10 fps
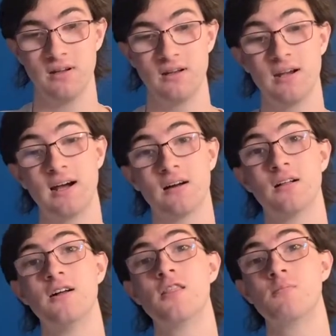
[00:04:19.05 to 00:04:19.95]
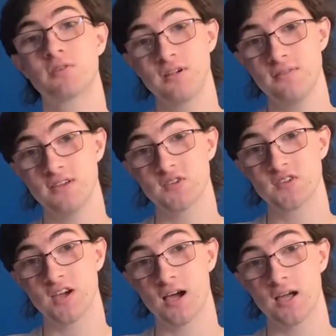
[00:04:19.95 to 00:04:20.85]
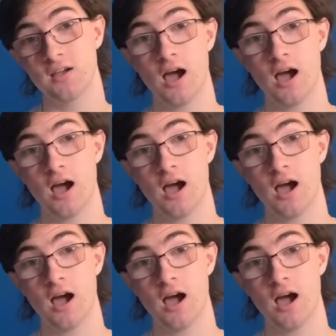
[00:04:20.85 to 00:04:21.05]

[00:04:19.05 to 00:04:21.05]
Now, the previous guy,